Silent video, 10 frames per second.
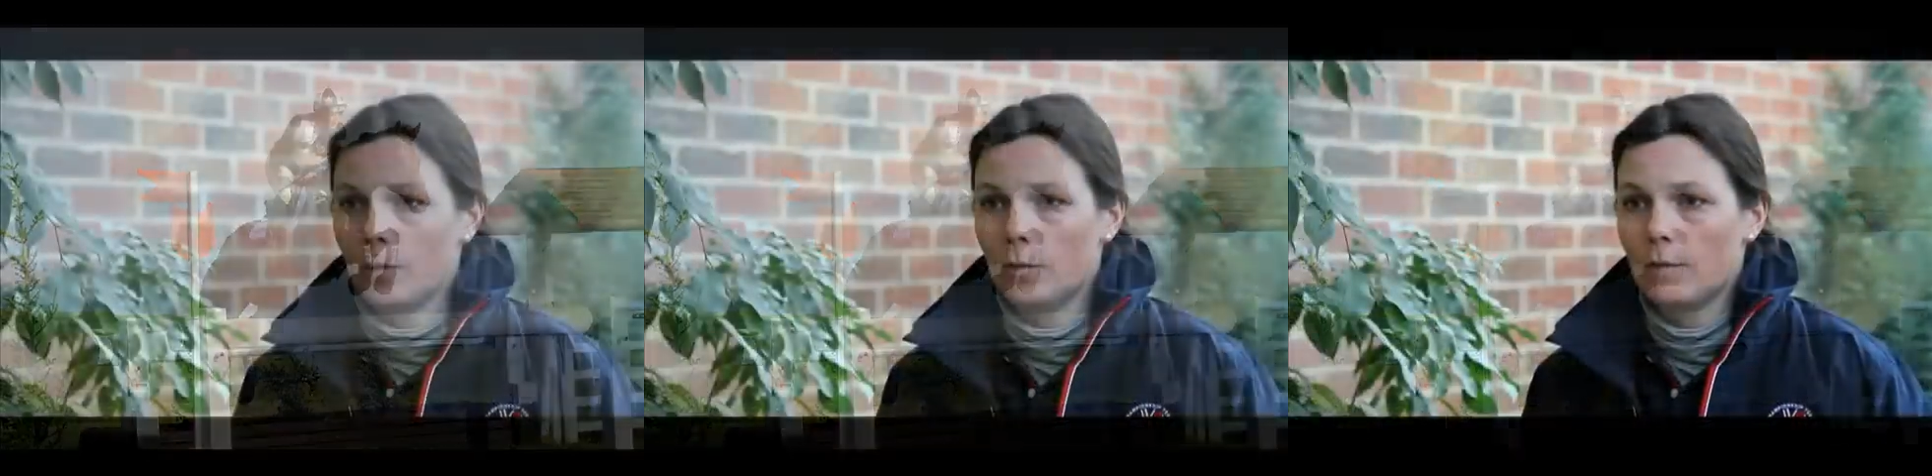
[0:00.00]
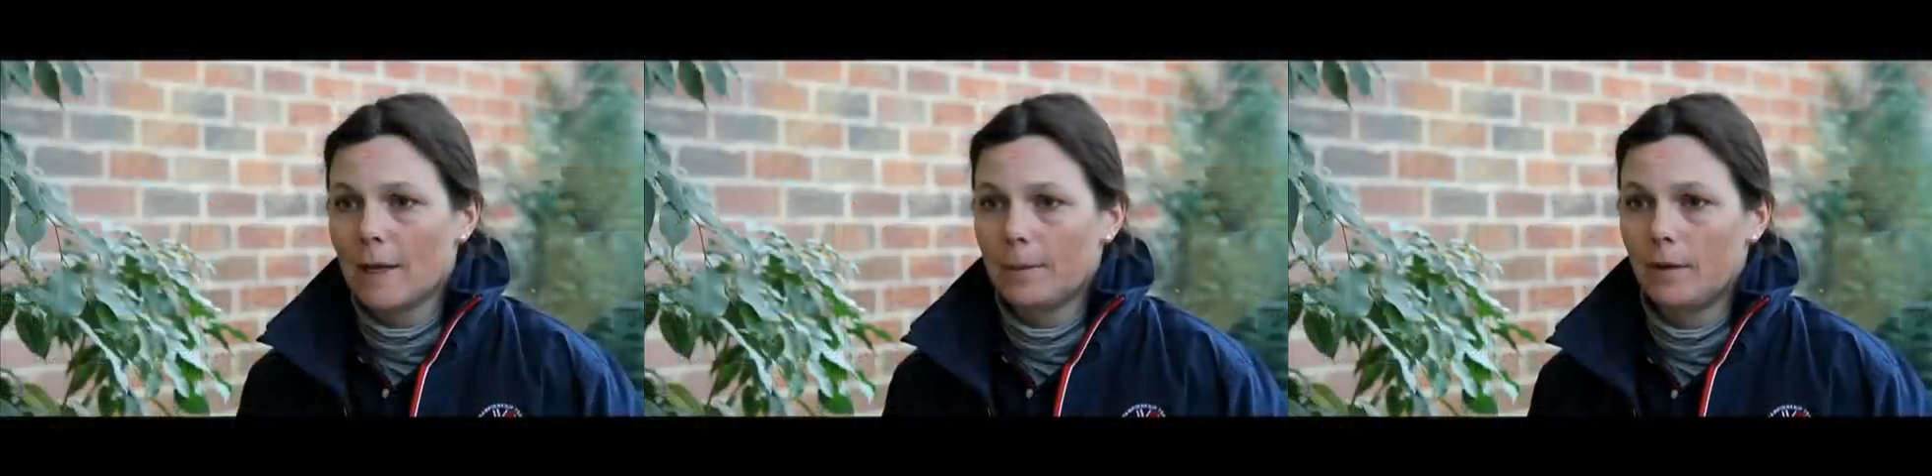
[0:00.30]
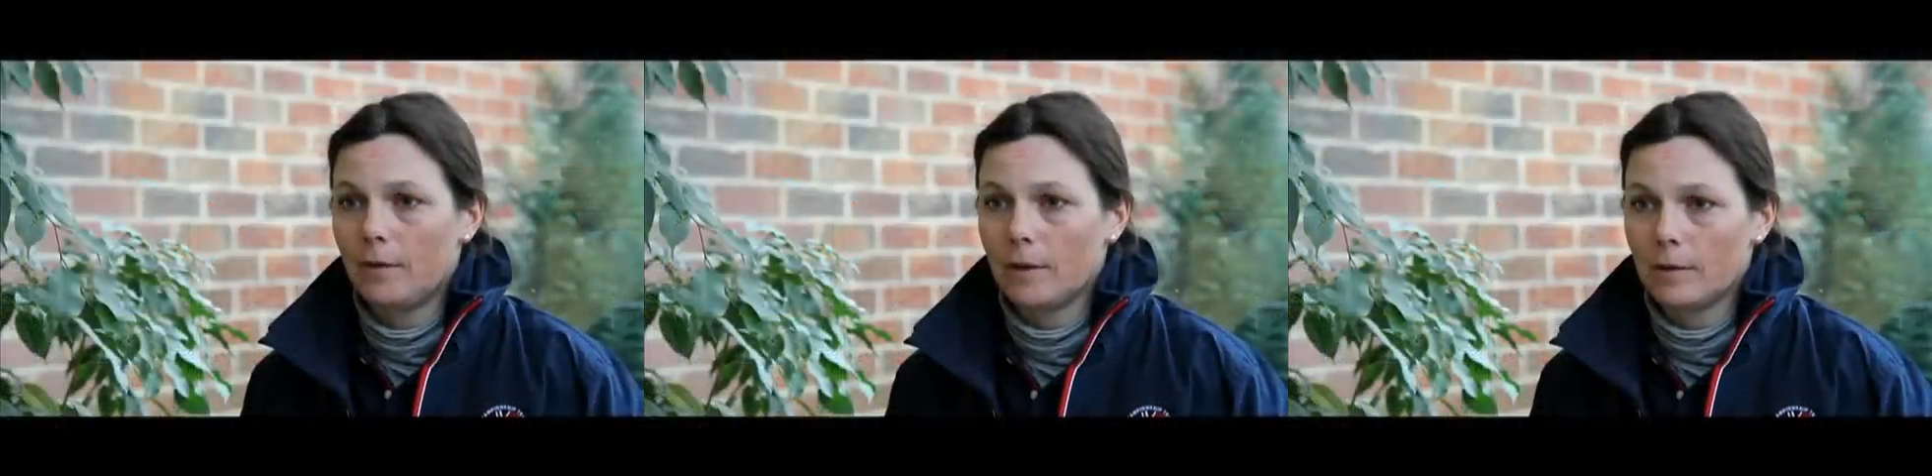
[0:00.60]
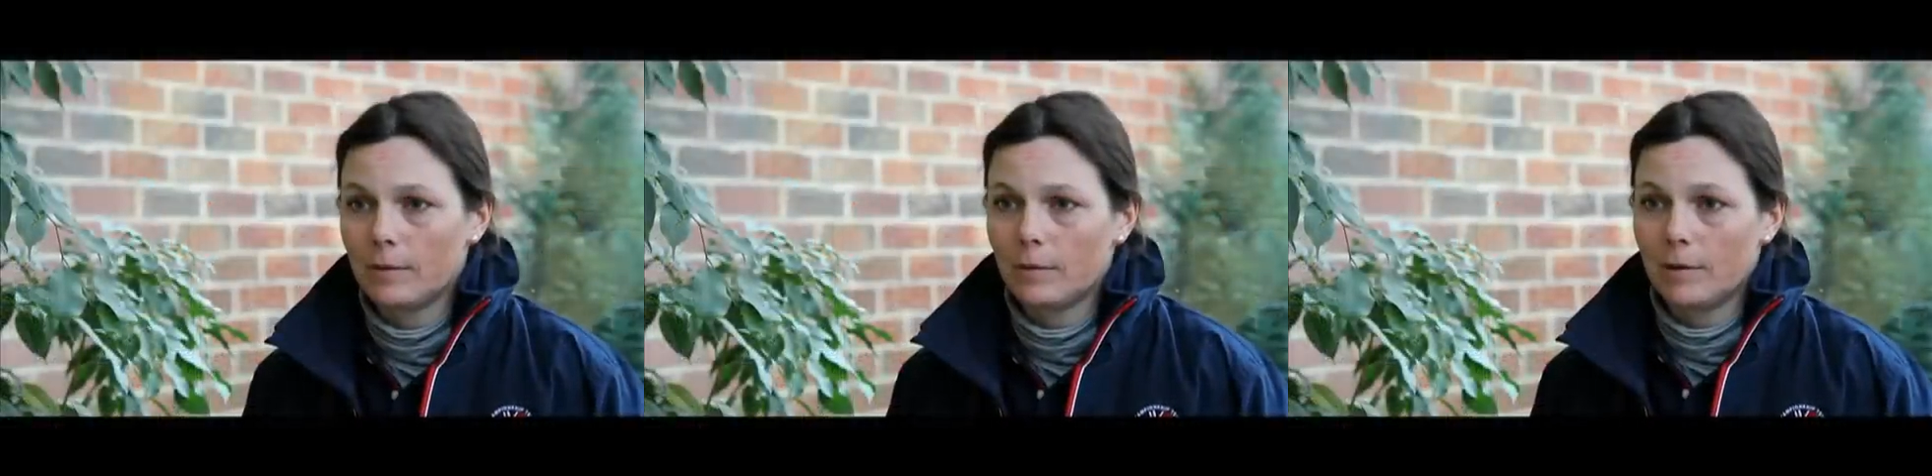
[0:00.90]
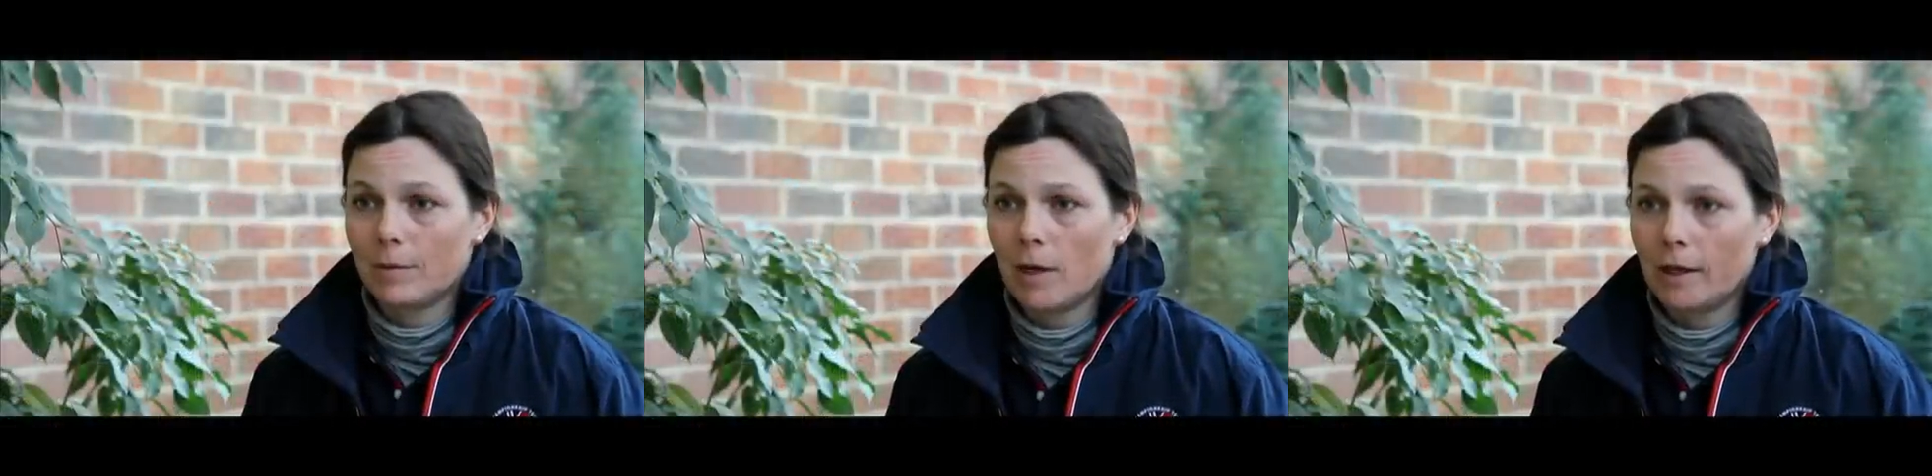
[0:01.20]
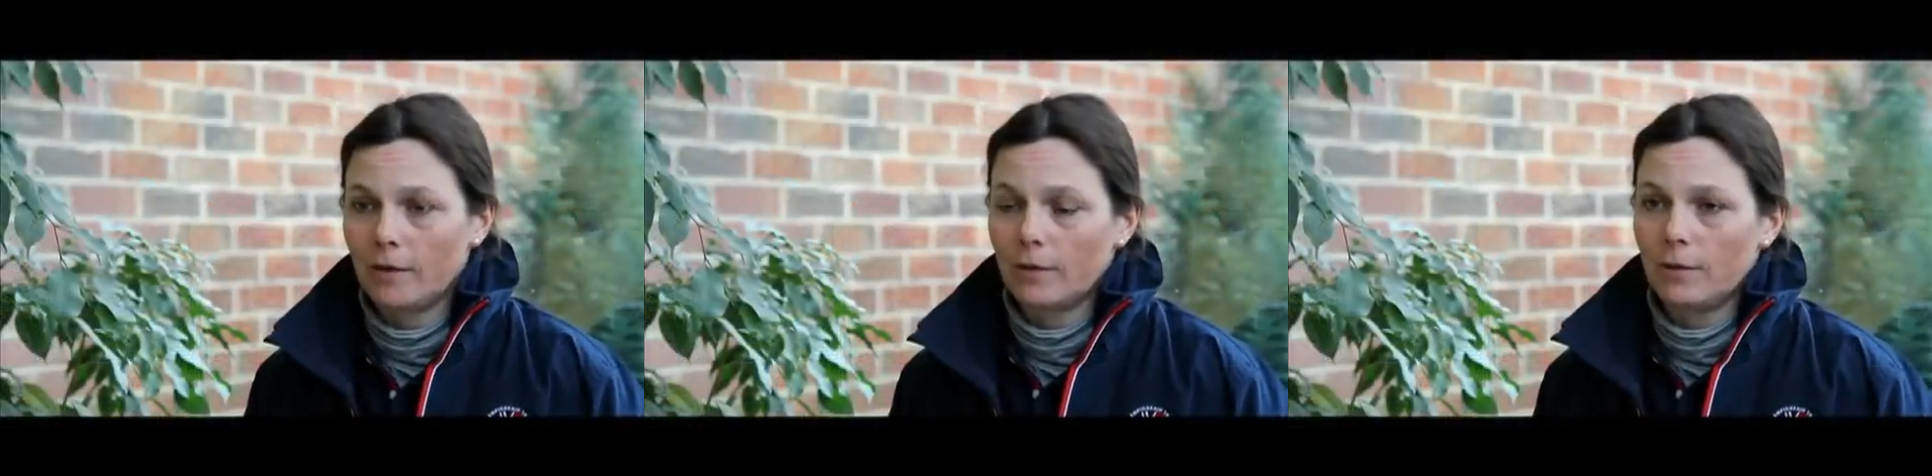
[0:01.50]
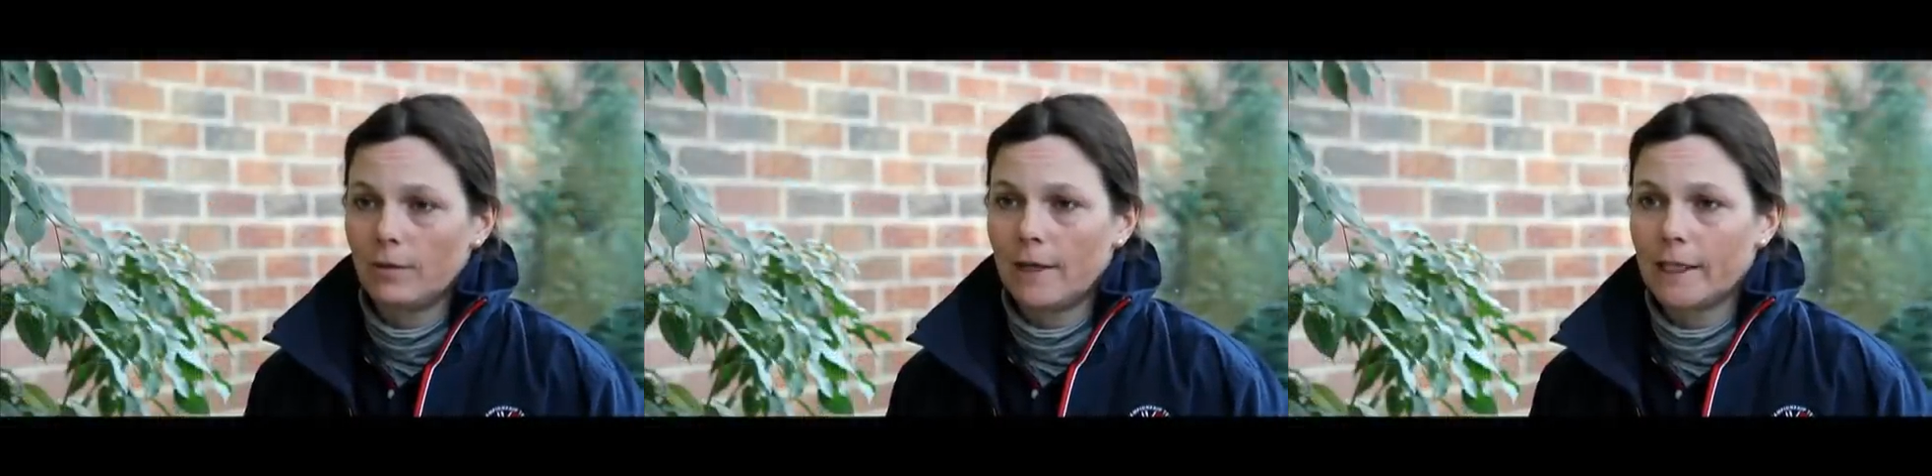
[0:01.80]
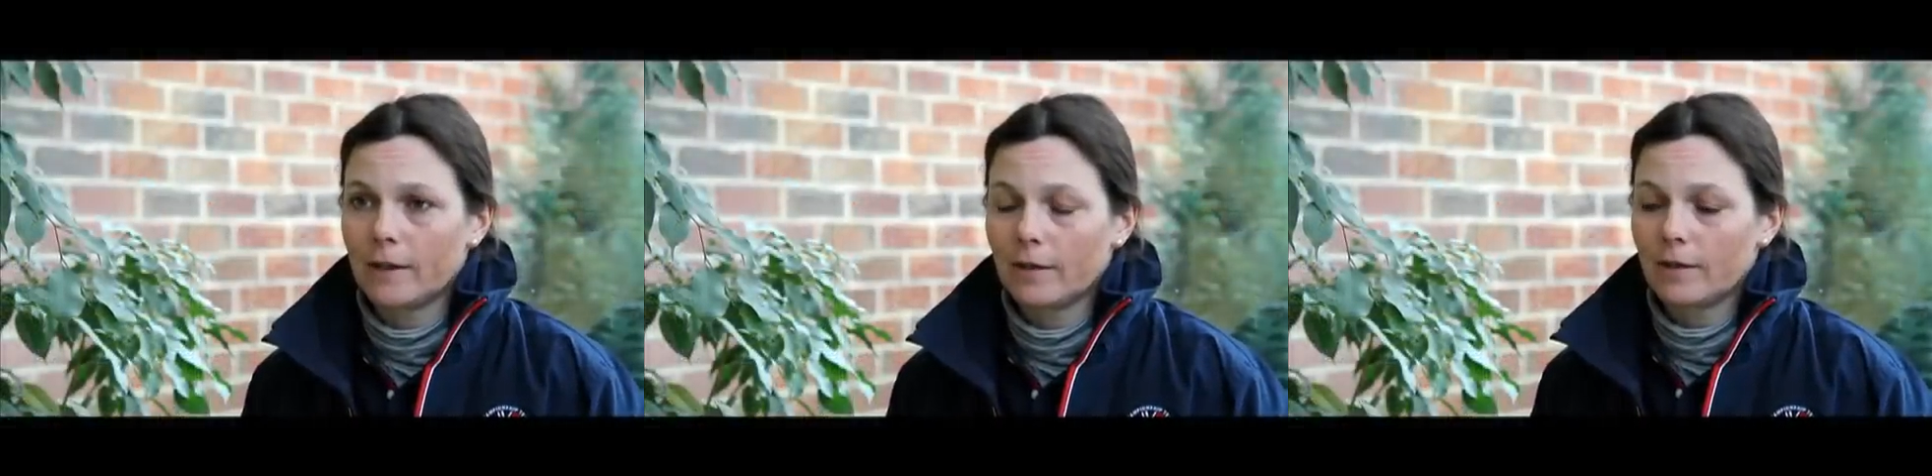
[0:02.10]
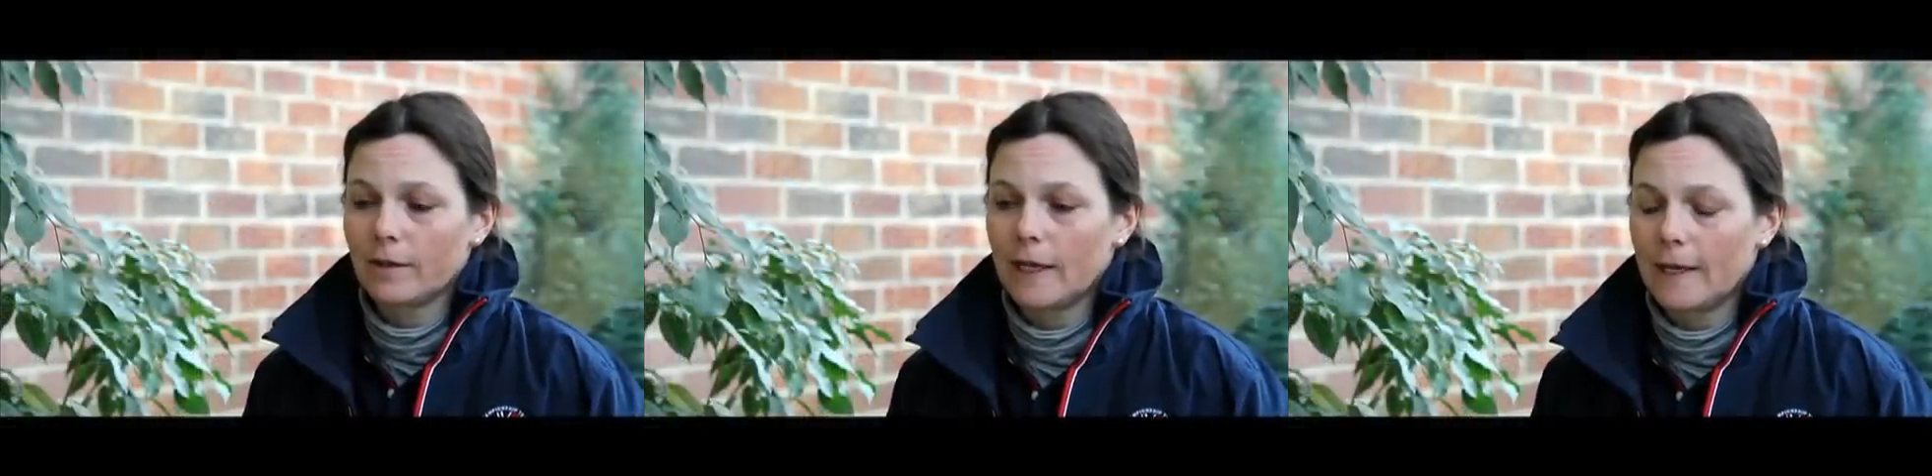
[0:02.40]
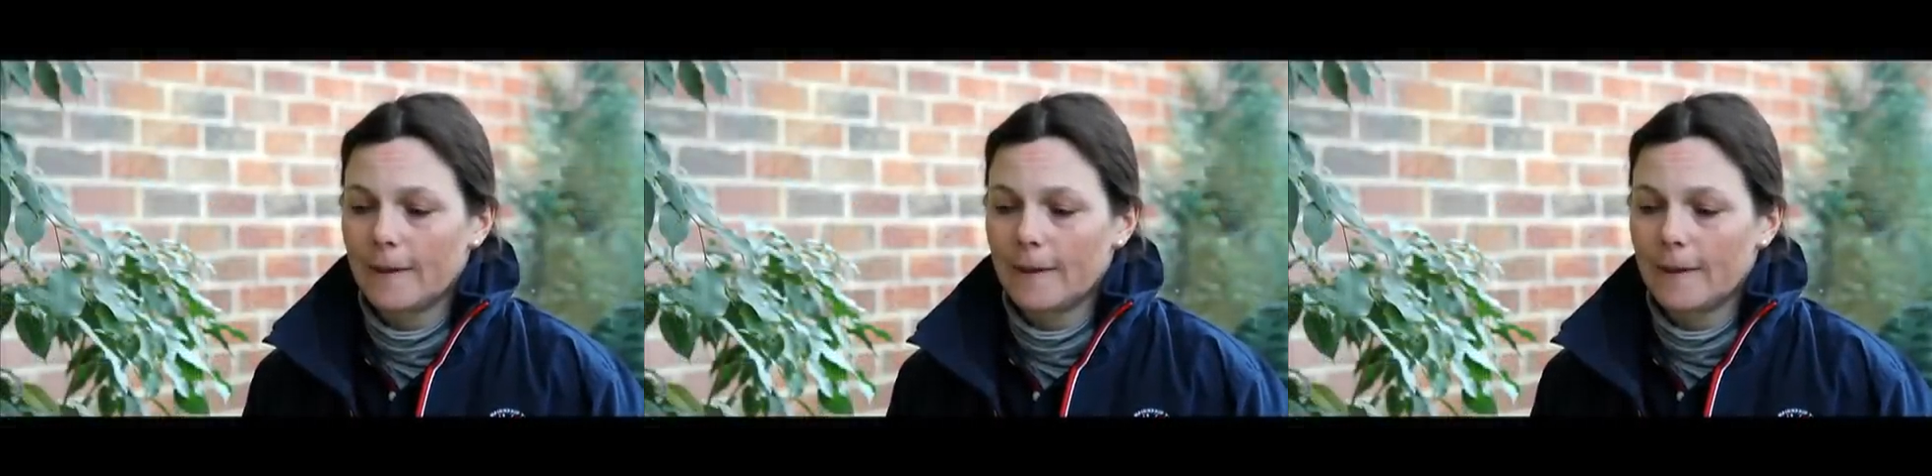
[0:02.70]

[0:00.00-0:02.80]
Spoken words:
more rapid rise through the ranks.